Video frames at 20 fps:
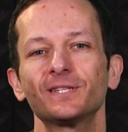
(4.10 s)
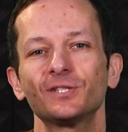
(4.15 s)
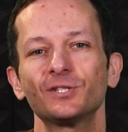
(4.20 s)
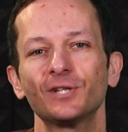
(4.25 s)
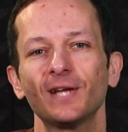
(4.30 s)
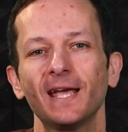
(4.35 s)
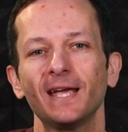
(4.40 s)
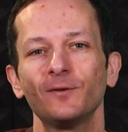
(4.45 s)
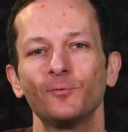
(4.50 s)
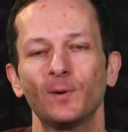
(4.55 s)
This is
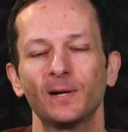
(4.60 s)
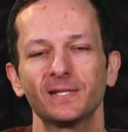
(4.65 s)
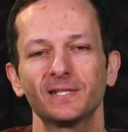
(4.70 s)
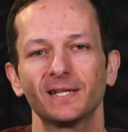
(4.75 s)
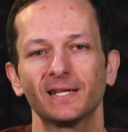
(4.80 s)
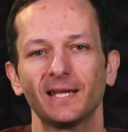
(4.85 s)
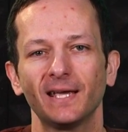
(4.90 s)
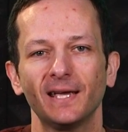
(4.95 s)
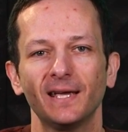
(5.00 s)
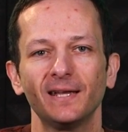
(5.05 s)
Jay
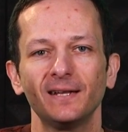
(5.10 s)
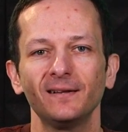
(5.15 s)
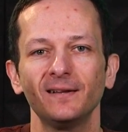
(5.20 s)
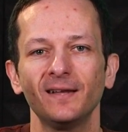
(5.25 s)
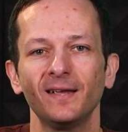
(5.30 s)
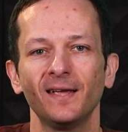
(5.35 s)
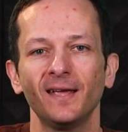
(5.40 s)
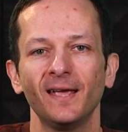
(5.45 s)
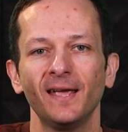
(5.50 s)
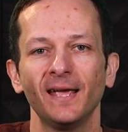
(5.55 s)
once
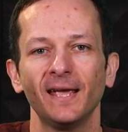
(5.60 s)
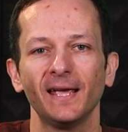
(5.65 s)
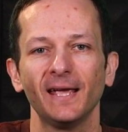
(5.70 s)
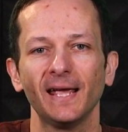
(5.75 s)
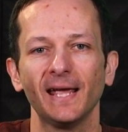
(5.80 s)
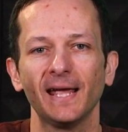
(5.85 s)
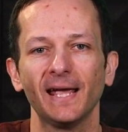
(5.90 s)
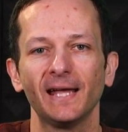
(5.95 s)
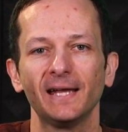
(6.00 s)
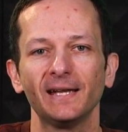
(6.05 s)
again.
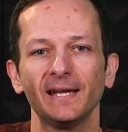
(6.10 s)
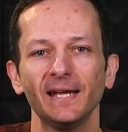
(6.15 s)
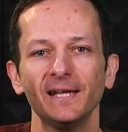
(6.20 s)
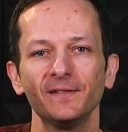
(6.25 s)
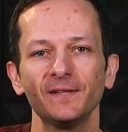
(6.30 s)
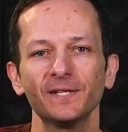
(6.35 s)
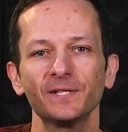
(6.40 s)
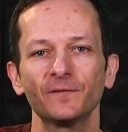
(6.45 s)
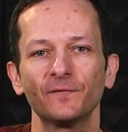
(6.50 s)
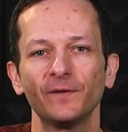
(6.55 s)
And
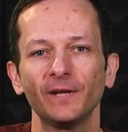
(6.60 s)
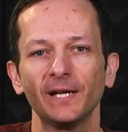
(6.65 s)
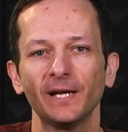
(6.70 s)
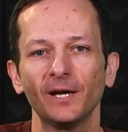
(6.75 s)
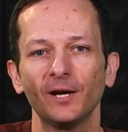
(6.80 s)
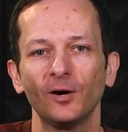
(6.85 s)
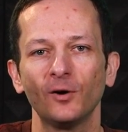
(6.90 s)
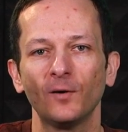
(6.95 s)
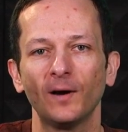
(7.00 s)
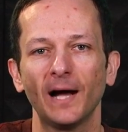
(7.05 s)
in this
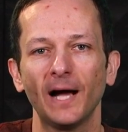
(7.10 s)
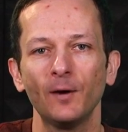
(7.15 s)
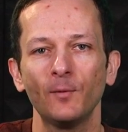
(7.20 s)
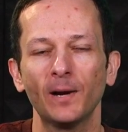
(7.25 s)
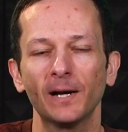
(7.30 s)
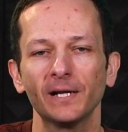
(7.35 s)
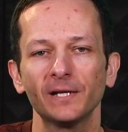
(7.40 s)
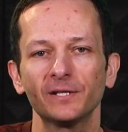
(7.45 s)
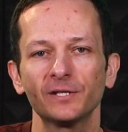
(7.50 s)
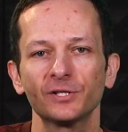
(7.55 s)
video, I
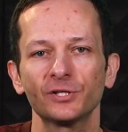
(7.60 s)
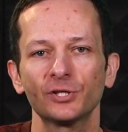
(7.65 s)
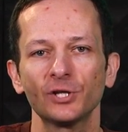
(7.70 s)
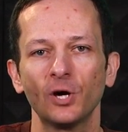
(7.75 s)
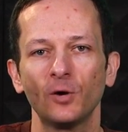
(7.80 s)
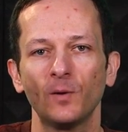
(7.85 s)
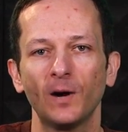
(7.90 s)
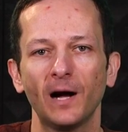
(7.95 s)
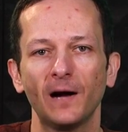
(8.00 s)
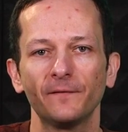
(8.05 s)
wanted to
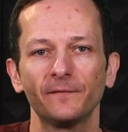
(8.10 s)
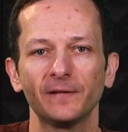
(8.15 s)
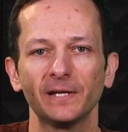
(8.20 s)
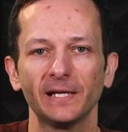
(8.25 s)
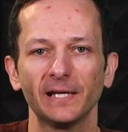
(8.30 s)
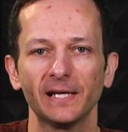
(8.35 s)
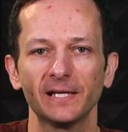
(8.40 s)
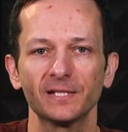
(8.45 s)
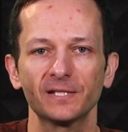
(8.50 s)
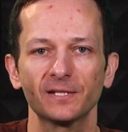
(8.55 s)
show off
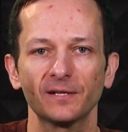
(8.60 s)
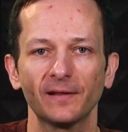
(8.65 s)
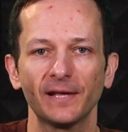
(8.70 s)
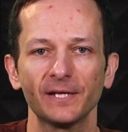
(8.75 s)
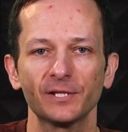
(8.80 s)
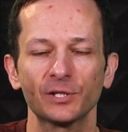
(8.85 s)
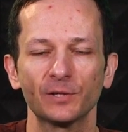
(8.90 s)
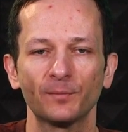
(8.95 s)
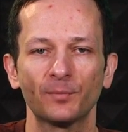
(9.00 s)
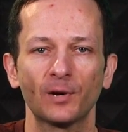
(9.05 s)
the
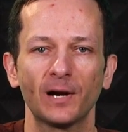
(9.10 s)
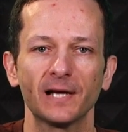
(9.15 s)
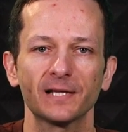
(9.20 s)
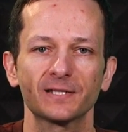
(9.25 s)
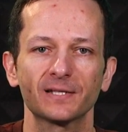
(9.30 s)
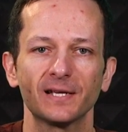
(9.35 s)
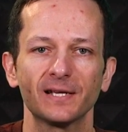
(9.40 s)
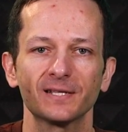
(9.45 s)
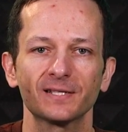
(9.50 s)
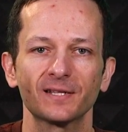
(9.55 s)
installation
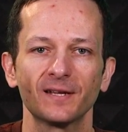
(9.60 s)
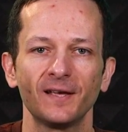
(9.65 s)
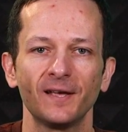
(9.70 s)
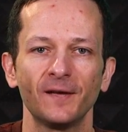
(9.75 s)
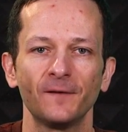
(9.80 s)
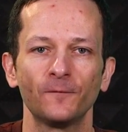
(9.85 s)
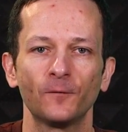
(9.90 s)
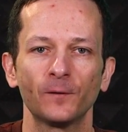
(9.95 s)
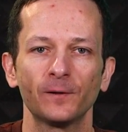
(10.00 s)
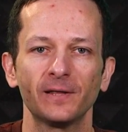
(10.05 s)
process
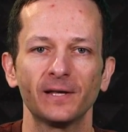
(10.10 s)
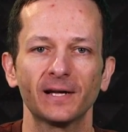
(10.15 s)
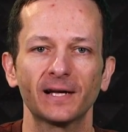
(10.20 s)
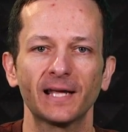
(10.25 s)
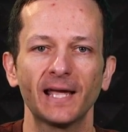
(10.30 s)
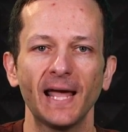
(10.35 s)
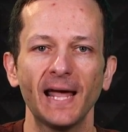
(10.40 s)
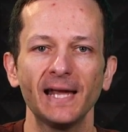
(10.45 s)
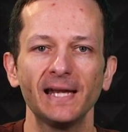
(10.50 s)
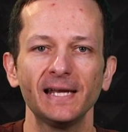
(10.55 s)
for the
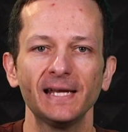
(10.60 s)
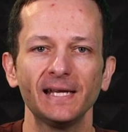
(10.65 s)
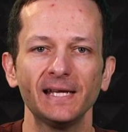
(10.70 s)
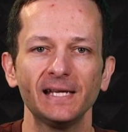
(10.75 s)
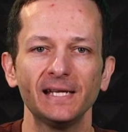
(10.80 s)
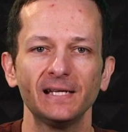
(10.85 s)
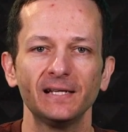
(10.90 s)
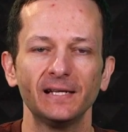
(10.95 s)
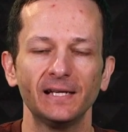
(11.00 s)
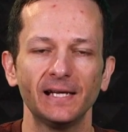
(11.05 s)

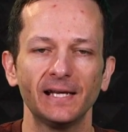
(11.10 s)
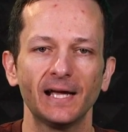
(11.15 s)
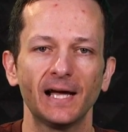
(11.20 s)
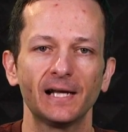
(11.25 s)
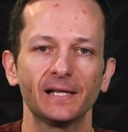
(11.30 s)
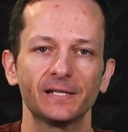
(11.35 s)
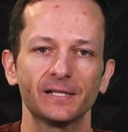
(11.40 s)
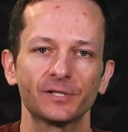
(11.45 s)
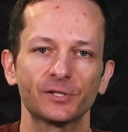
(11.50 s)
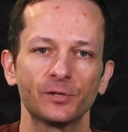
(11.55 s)
KDE
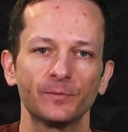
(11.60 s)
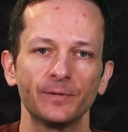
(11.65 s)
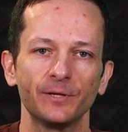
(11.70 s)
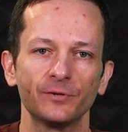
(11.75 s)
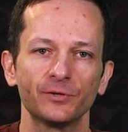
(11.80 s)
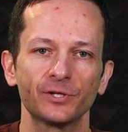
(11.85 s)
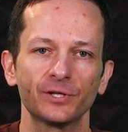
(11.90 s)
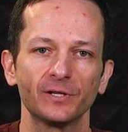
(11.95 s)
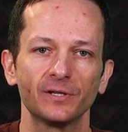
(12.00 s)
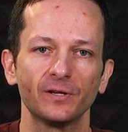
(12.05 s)
Neon
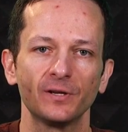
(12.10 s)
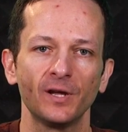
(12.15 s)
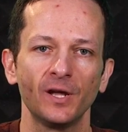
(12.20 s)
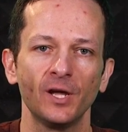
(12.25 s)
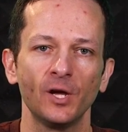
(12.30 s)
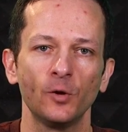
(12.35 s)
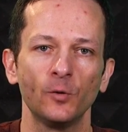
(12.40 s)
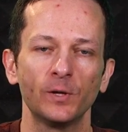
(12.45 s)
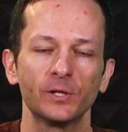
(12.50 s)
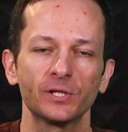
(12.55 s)
distribution,
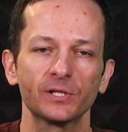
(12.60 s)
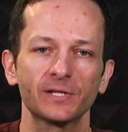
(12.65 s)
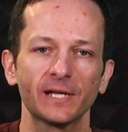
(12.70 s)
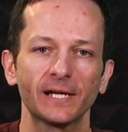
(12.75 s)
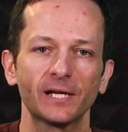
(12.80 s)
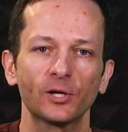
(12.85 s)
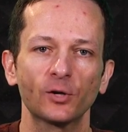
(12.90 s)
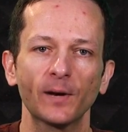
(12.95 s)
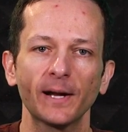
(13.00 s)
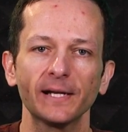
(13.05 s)
which is
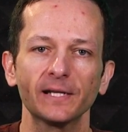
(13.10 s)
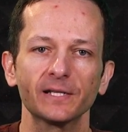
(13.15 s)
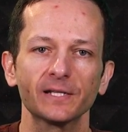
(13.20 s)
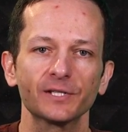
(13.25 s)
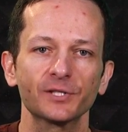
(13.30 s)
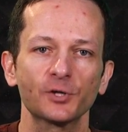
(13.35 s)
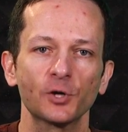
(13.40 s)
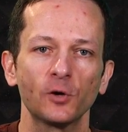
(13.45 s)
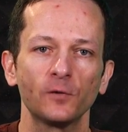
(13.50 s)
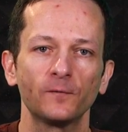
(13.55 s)
a great
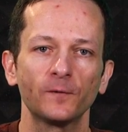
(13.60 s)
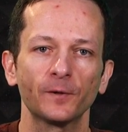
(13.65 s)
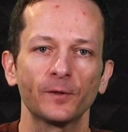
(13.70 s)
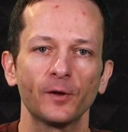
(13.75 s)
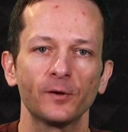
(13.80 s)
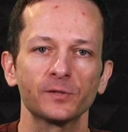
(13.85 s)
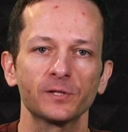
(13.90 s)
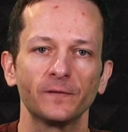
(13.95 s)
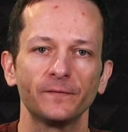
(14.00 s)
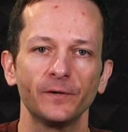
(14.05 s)
distro for
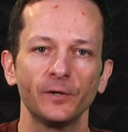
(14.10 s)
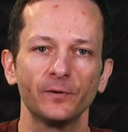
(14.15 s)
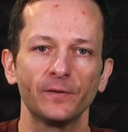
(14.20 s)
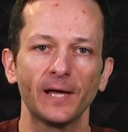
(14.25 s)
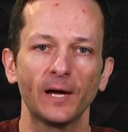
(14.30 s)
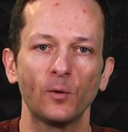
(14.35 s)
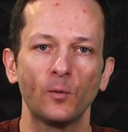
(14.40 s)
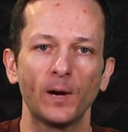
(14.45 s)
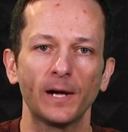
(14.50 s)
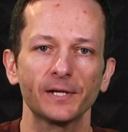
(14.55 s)
those of you
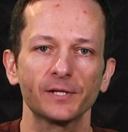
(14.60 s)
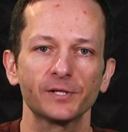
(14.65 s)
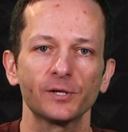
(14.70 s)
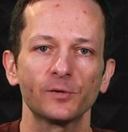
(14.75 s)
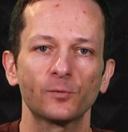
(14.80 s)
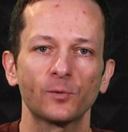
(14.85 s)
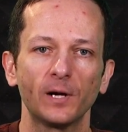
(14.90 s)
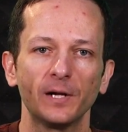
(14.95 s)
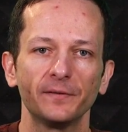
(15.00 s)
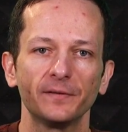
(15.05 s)
that want
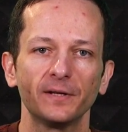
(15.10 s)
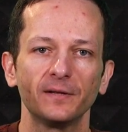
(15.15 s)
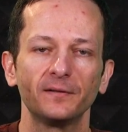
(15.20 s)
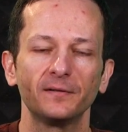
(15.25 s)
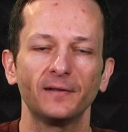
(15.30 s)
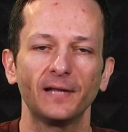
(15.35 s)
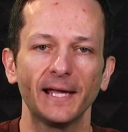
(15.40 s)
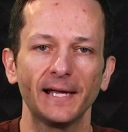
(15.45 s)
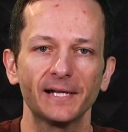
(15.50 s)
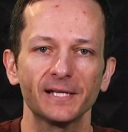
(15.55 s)
to run the
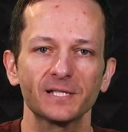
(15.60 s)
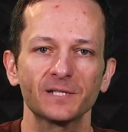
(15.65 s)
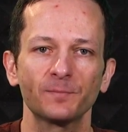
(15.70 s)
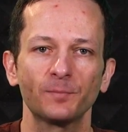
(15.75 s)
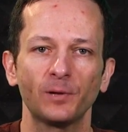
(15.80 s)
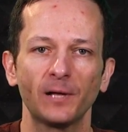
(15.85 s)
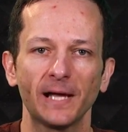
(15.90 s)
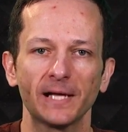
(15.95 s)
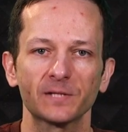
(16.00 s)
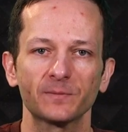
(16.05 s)

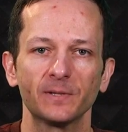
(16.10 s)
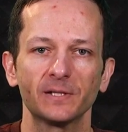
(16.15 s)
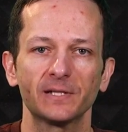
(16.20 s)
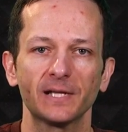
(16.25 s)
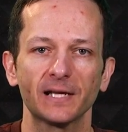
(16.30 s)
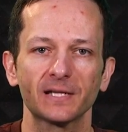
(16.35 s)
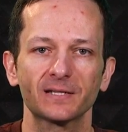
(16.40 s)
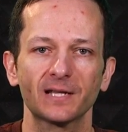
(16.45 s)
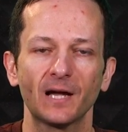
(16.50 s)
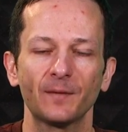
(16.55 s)
latest Plasma
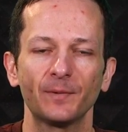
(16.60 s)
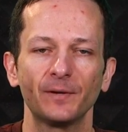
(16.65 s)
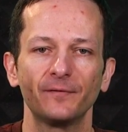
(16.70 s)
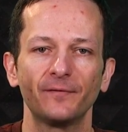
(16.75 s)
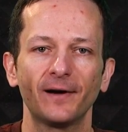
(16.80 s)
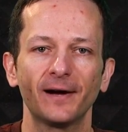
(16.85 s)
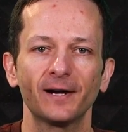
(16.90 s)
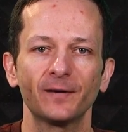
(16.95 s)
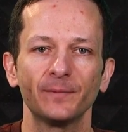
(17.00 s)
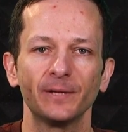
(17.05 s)
desktop
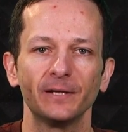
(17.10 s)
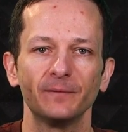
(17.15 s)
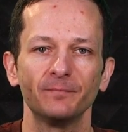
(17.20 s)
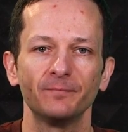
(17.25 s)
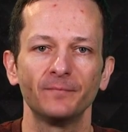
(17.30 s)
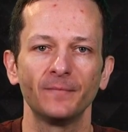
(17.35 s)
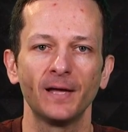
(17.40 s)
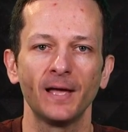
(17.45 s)
environment.